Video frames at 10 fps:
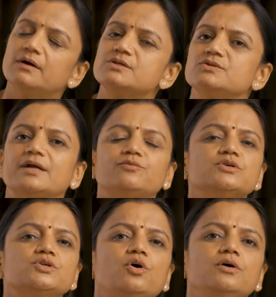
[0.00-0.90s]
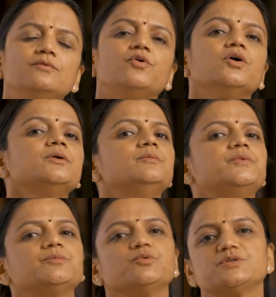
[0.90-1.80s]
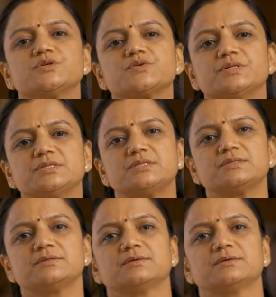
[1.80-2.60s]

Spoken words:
So, that was all for prepositions.